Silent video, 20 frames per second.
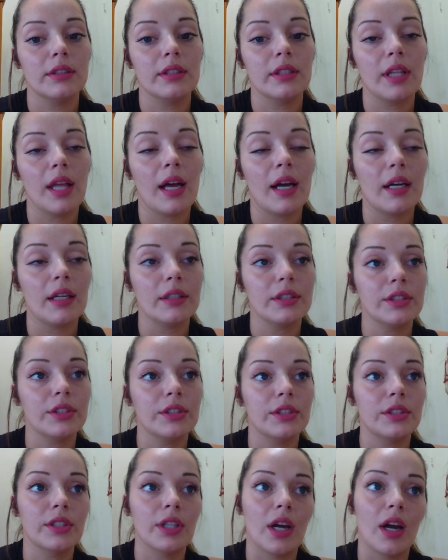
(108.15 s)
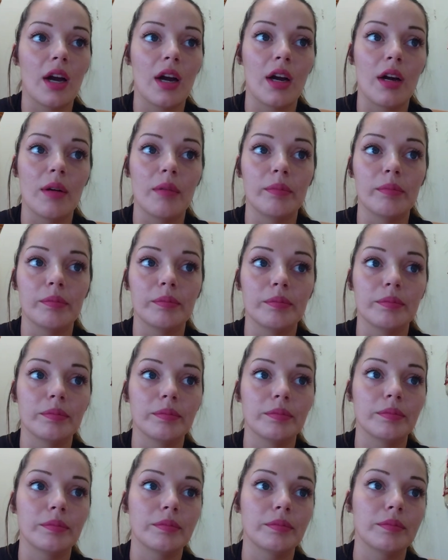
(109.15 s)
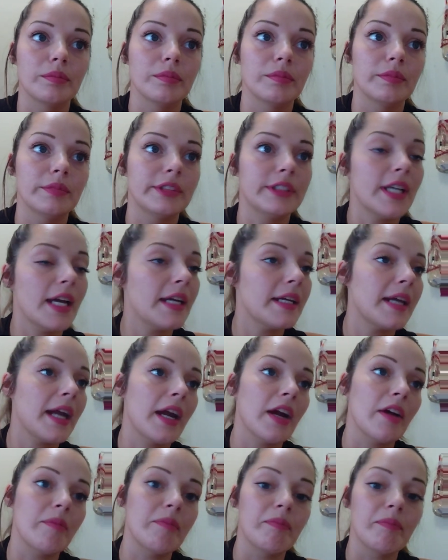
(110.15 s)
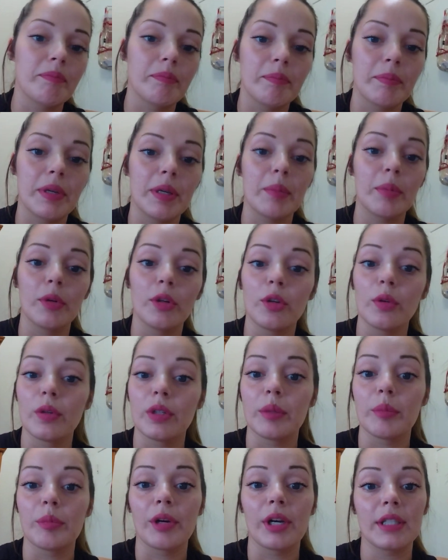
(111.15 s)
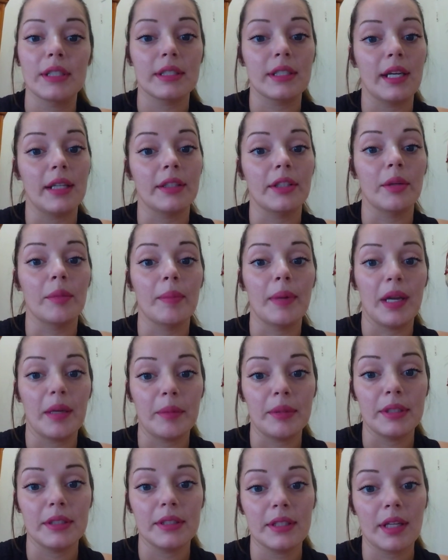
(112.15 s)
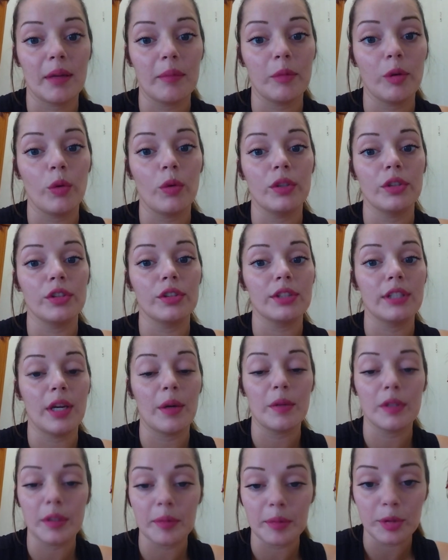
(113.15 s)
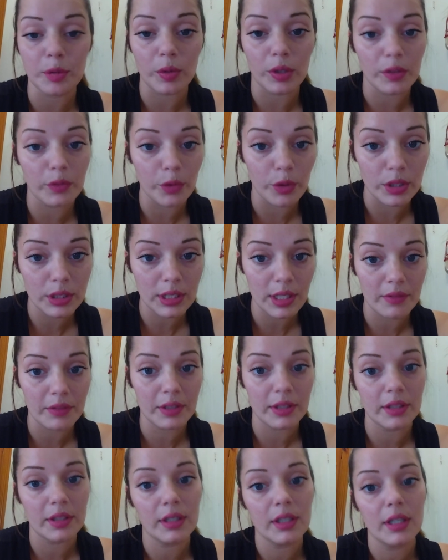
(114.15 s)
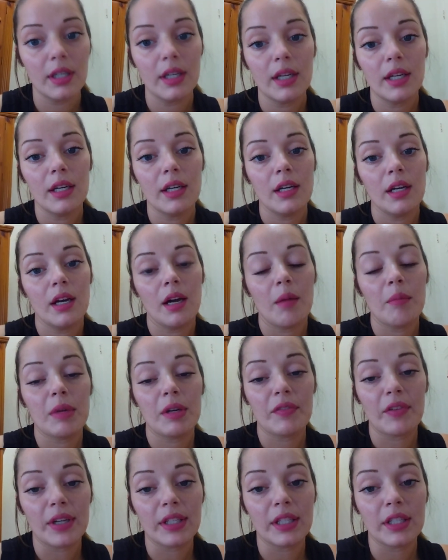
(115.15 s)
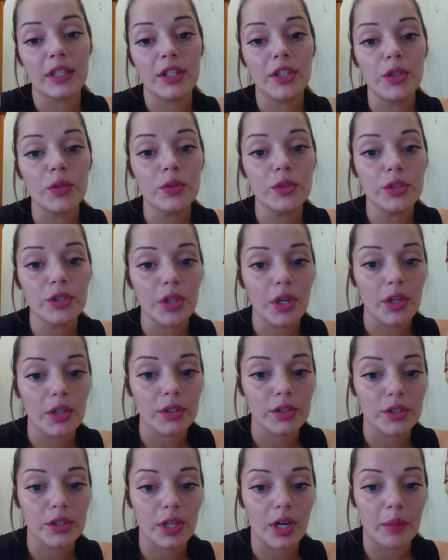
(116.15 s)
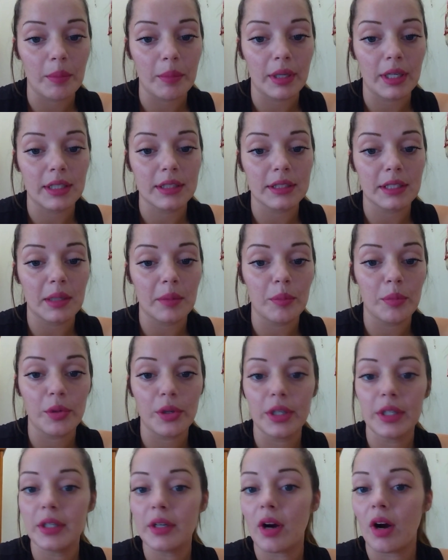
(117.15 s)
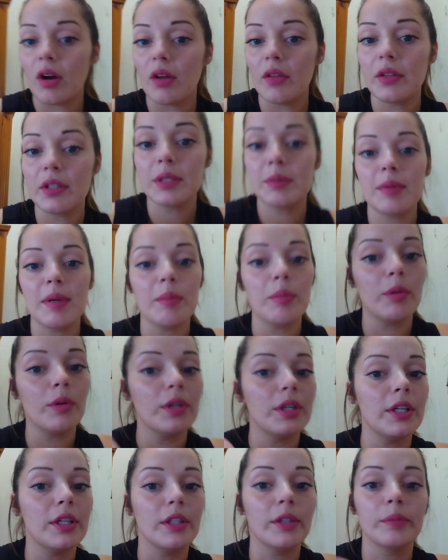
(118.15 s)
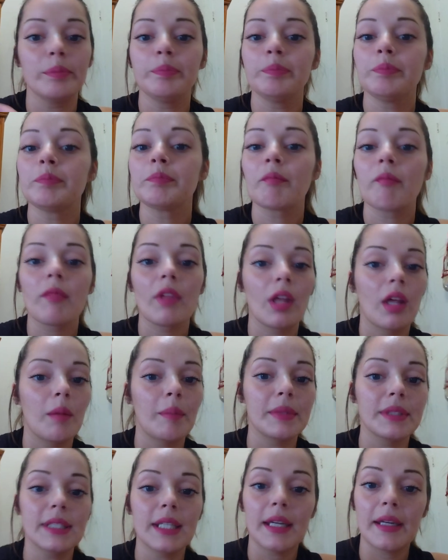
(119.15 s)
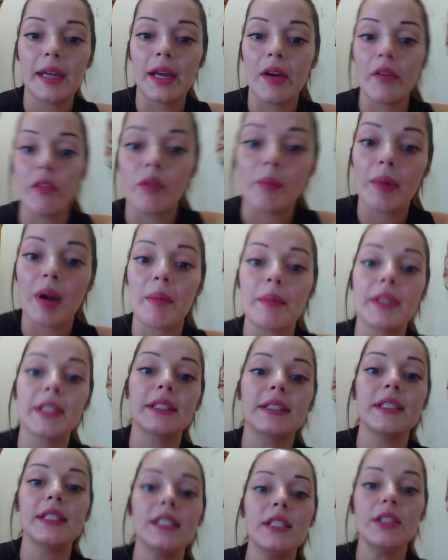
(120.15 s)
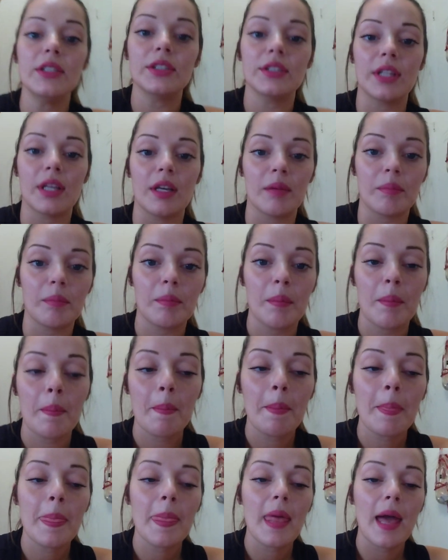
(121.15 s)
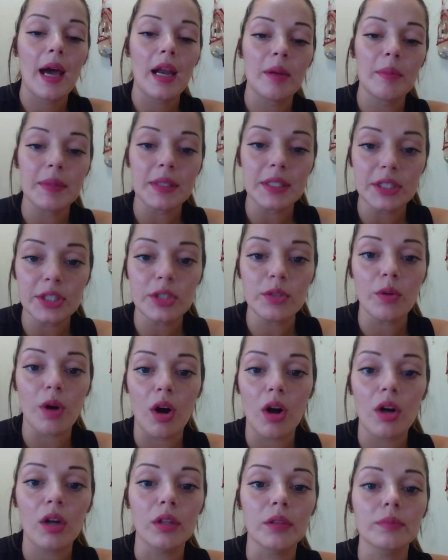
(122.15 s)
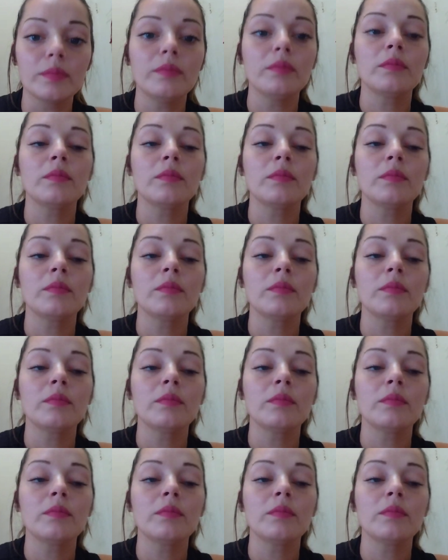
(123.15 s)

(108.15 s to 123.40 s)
/ take care of people who are depressed like they're babies. I'm going to stay with them 24/7. I'm going to find a huge church, and I'm going to say, bring all these people here. I'm going to take care of them. I'm going to teach them how to be strong,